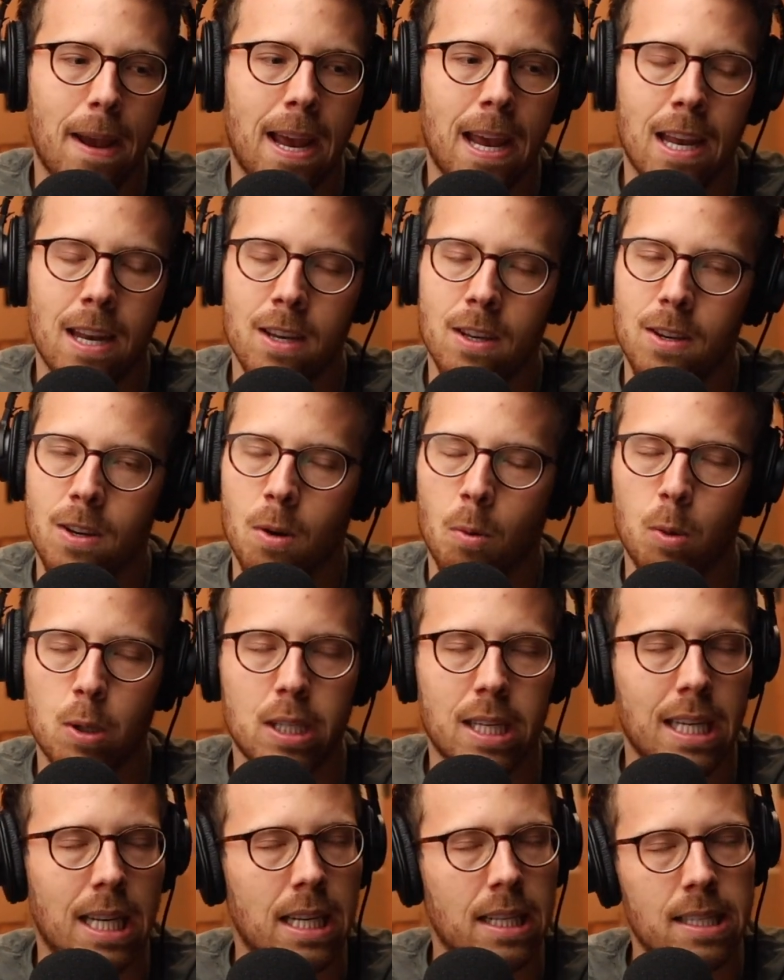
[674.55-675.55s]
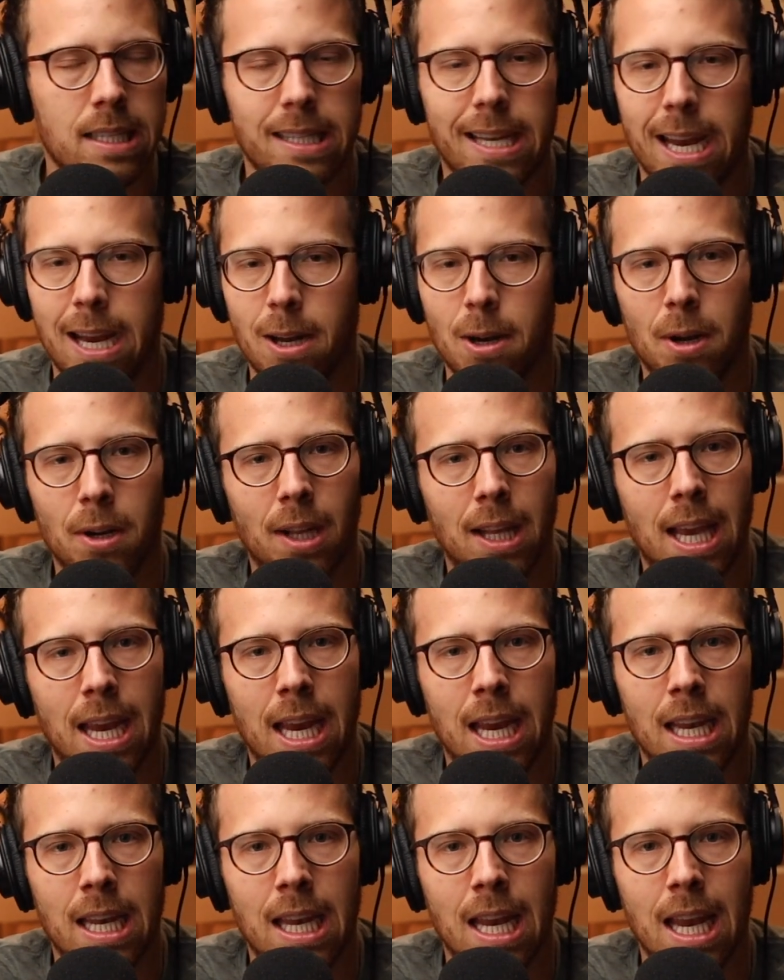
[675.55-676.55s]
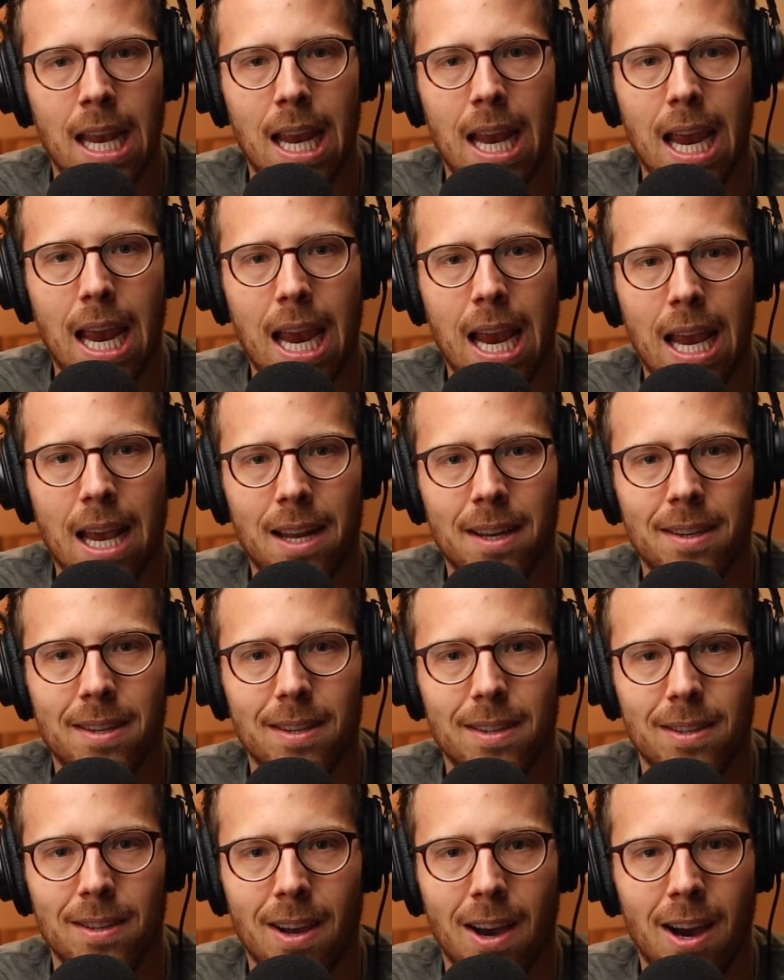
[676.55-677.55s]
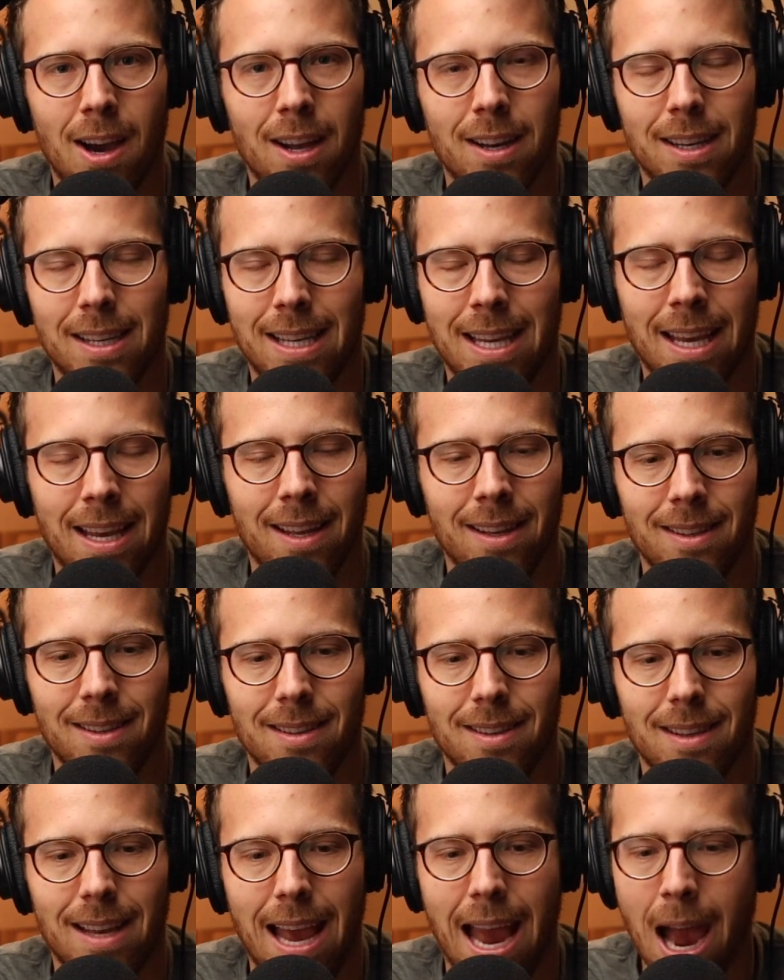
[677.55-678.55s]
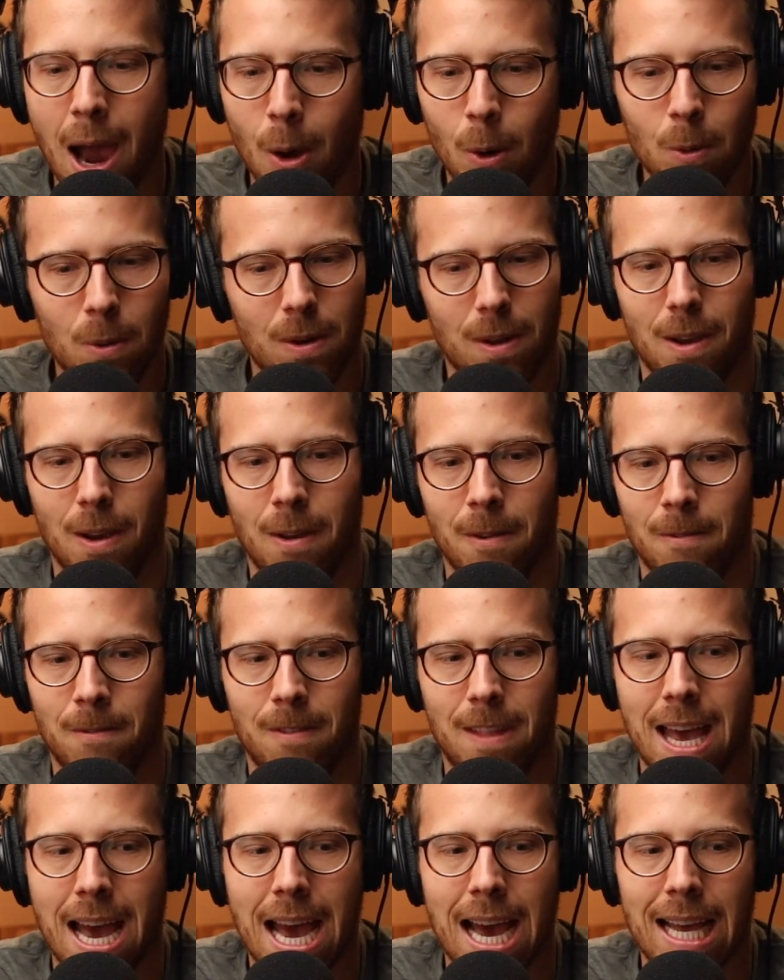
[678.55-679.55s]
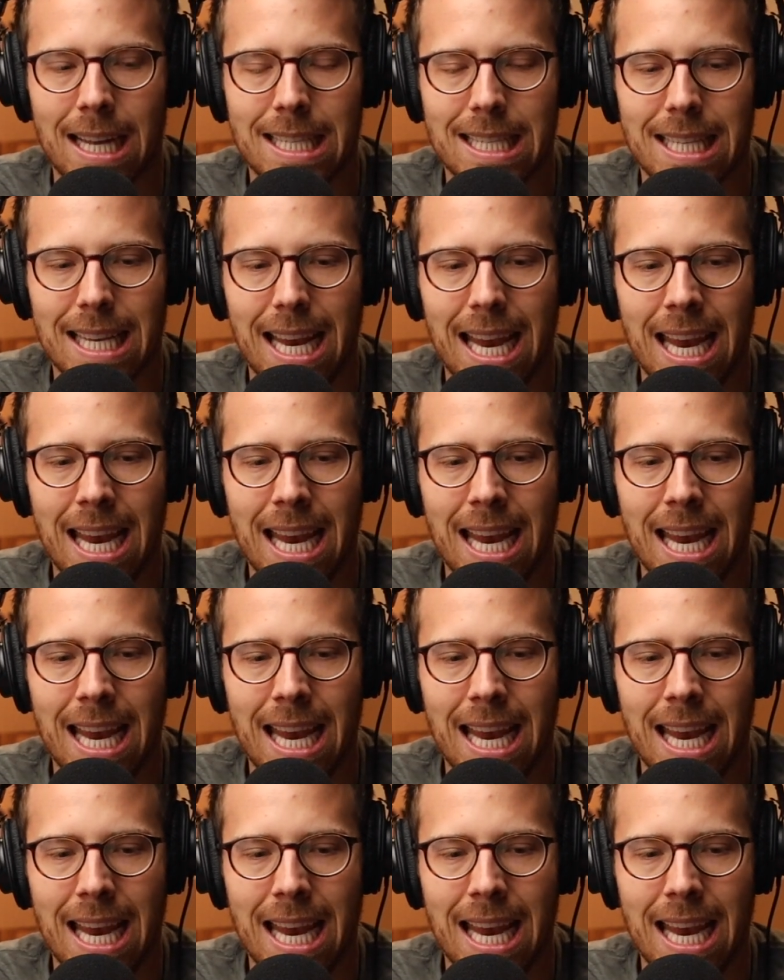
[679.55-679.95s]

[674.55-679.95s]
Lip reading: And, we're just going to stay in our lane and not get out of that.